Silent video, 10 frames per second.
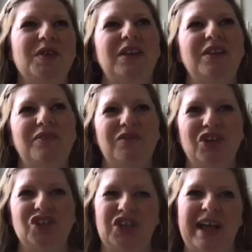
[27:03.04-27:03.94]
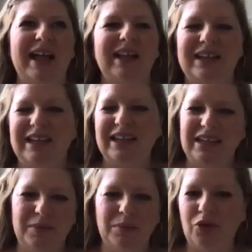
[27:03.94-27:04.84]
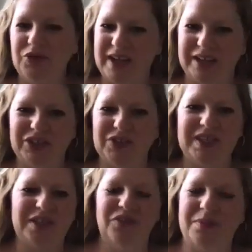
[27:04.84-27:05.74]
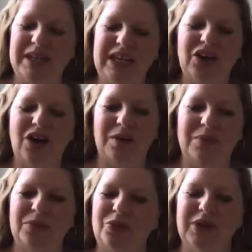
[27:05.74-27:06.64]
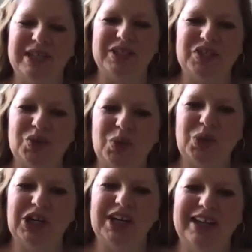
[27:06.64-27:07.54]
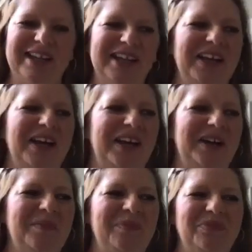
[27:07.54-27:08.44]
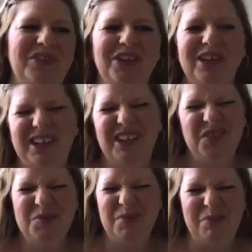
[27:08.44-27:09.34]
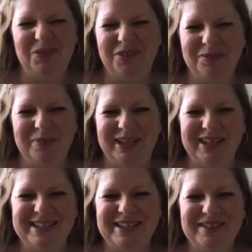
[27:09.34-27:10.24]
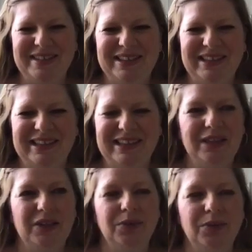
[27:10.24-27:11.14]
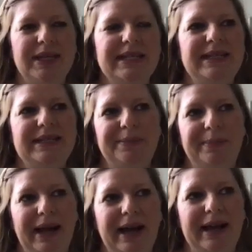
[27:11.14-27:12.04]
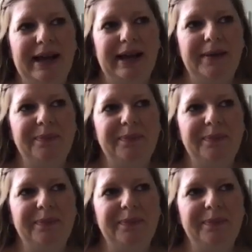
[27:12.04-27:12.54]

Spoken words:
on the functionality in both sectors, either from the e-com or in store, you're going to lose people, because the reason to buy